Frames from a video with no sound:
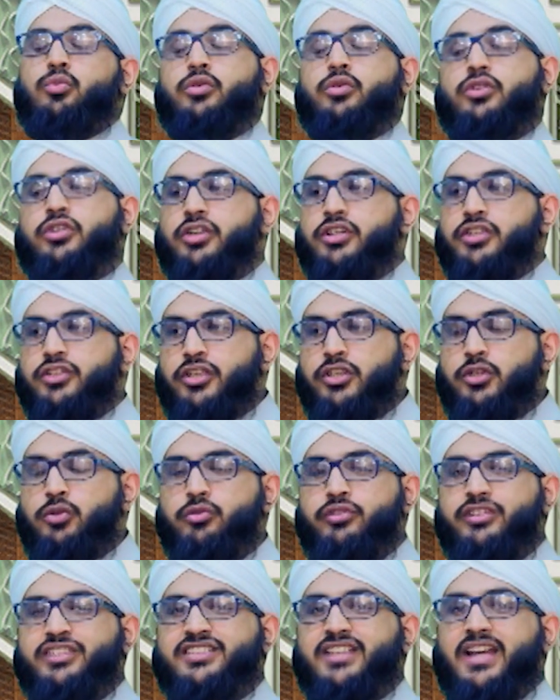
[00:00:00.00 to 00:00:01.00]
would
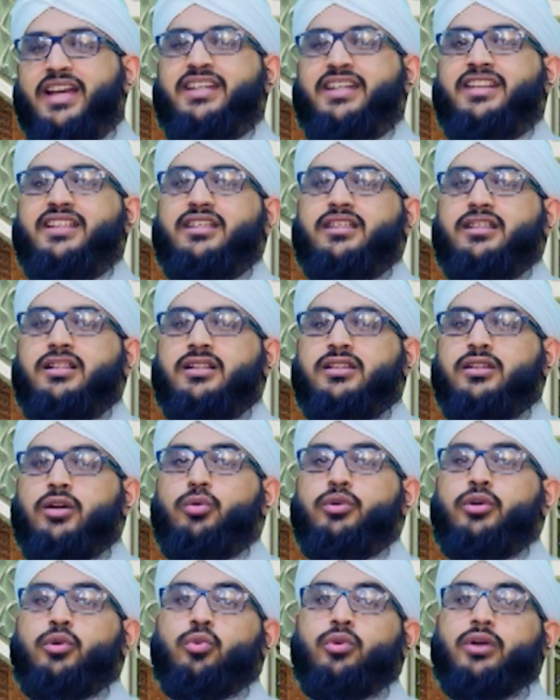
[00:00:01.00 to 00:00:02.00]
continue reciting
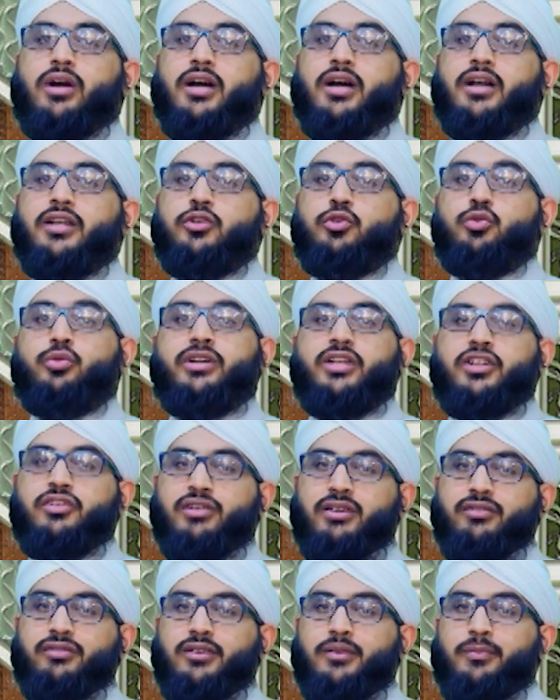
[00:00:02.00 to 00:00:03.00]
the Holy Quran during
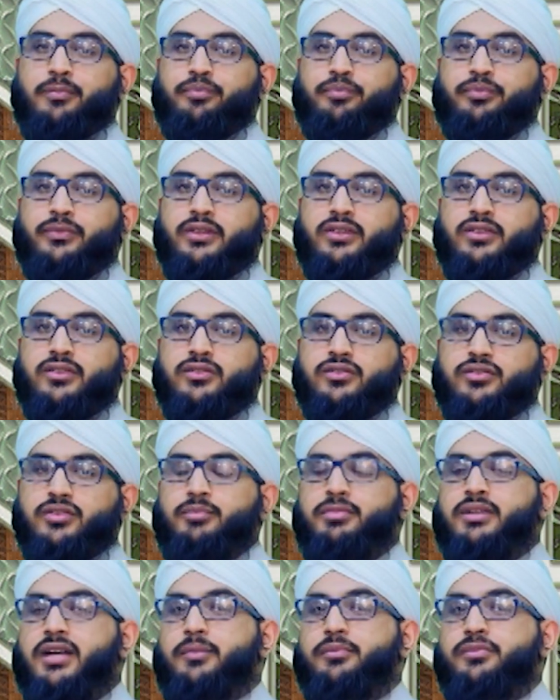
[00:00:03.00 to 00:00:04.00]
travel.
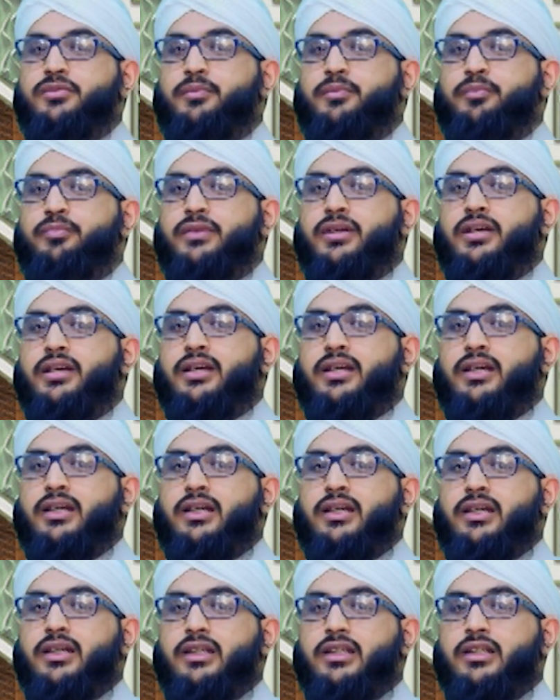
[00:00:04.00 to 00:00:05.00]
Sometimes
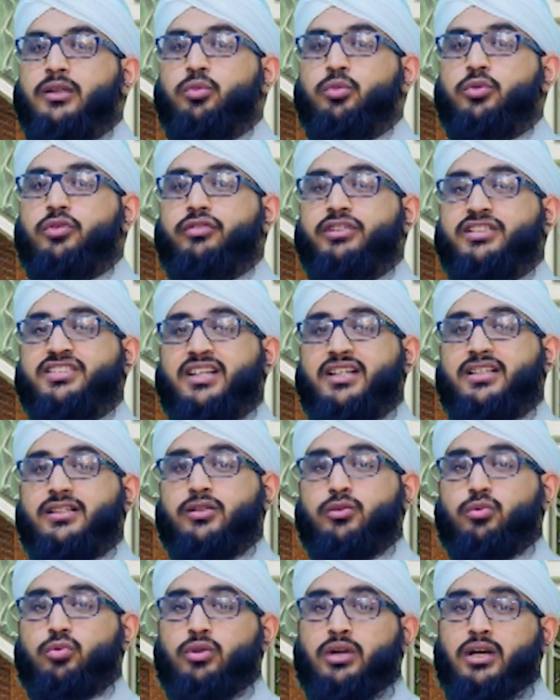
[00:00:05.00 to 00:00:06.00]
he would
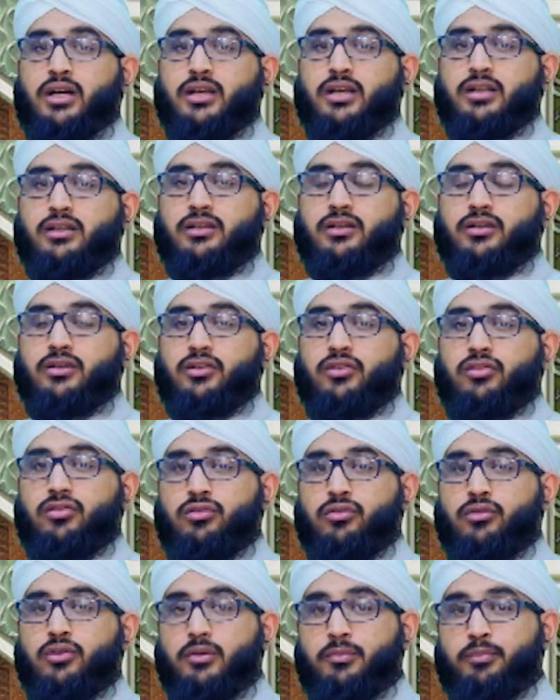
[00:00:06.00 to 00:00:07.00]
recite the Quran
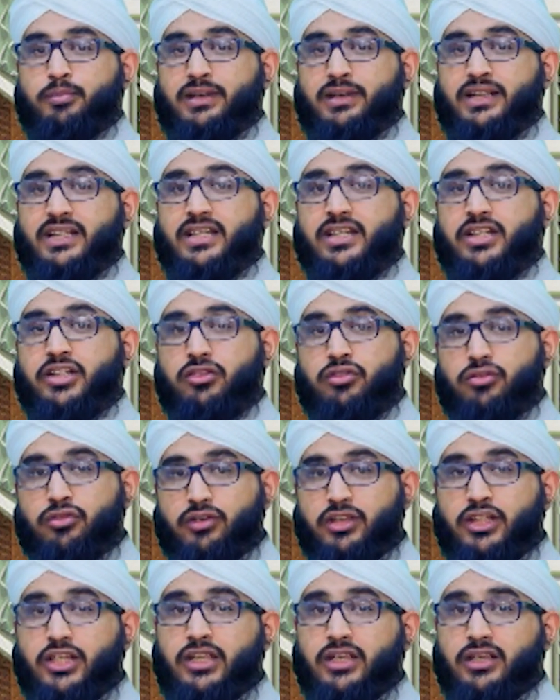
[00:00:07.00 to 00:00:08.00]
completely
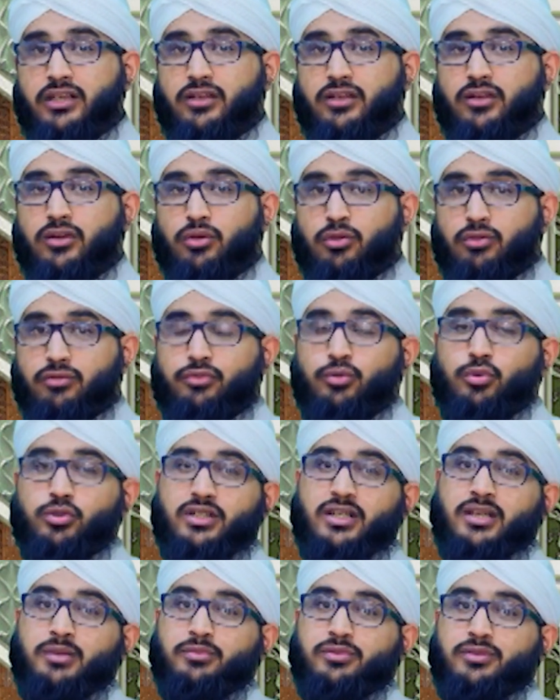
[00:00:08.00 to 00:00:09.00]
3 or
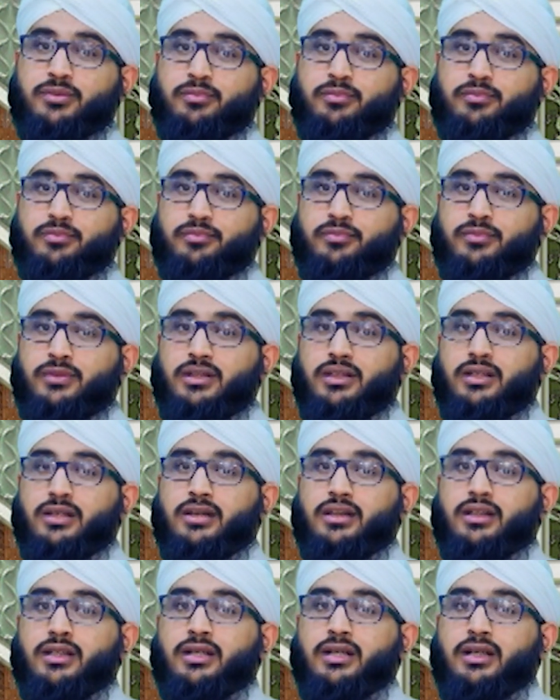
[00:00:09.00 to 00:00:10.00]
4 times,
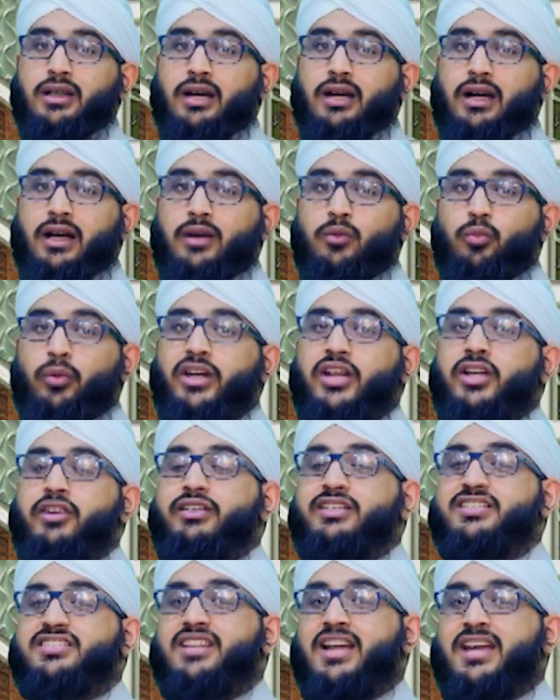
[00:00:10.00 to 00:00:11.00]
and when
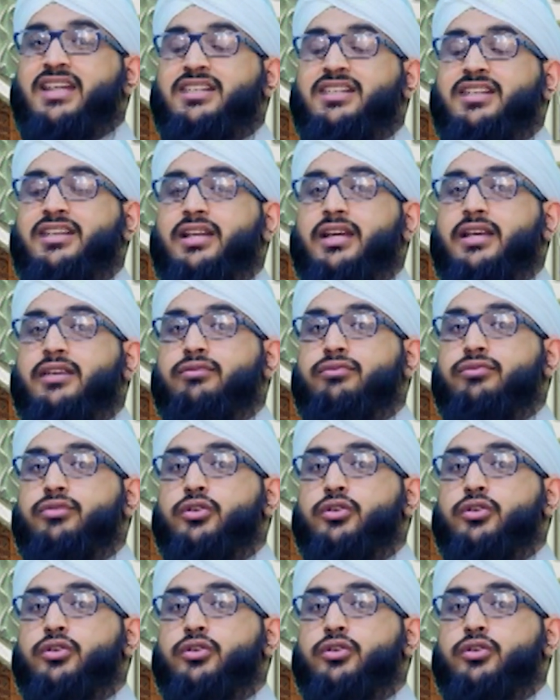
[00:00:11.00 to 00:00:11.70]
he recited a